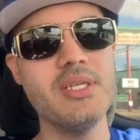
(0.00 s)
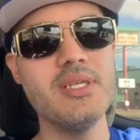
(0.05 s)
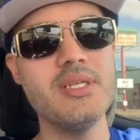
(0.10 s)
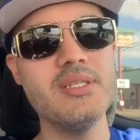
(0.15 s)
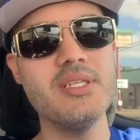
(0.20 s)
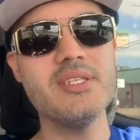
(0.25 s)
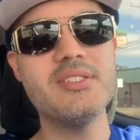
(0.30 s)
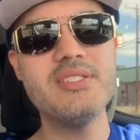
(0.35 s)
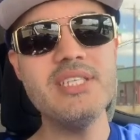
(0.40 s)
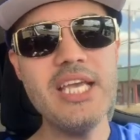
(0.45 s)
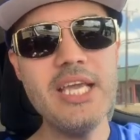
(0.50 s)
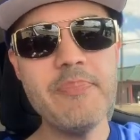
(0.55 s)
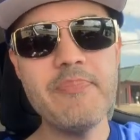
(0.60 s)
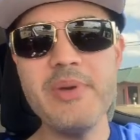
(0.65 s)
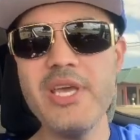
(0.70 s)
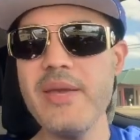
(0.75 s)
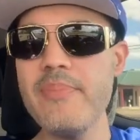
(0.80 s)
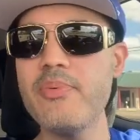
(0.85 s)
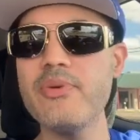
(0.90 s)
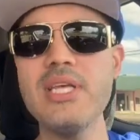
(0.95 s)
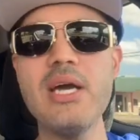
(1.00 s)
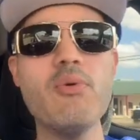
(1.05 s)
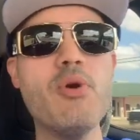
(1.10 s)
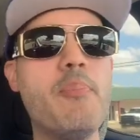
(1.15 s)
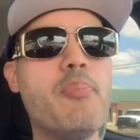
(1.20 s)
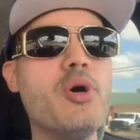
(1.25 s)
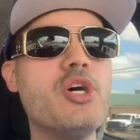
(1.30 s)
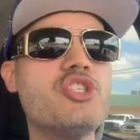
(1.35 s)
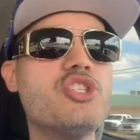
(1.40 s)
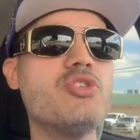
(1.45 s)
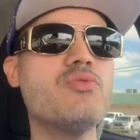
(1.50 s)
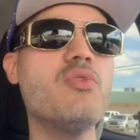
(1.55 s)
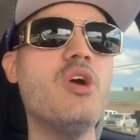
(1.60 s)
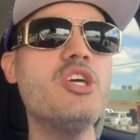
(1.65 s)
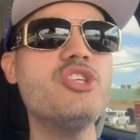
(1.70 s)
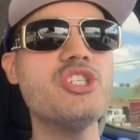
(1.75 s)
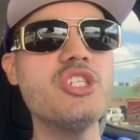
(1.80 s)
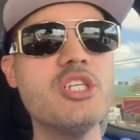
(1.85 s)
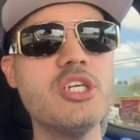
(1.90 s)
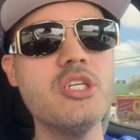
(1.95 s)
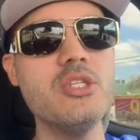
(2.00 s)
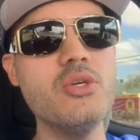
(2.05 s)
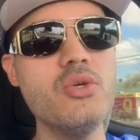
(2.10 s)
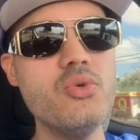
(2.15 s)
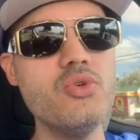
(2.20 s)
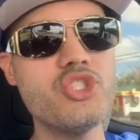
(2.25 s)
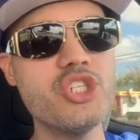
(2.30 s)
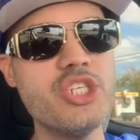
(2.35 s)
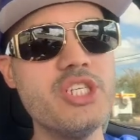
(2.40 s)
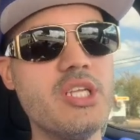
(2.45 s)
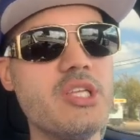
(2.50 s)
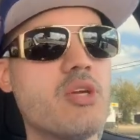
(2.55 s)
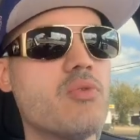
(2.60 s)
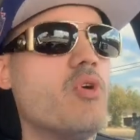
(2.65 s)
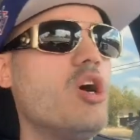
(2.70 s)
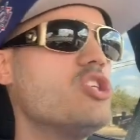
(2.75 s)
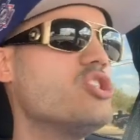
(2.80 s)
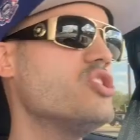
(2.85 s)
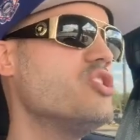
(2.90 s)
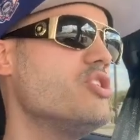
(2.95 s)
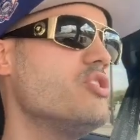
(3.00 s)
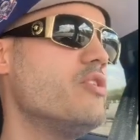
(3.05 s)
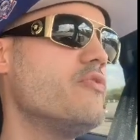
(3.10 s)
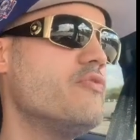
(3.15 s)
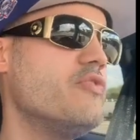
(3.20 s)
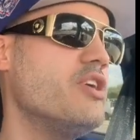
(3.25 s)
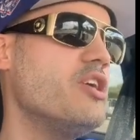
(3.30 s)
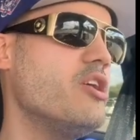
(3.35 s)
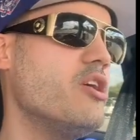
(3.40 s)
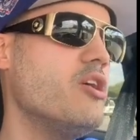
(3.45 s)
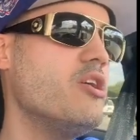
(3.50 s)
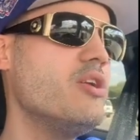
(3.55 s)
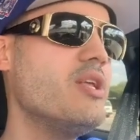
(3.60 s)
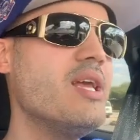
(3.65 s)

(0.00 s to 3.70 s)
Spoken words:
that were pushing Russian collusion and the Russians interfered,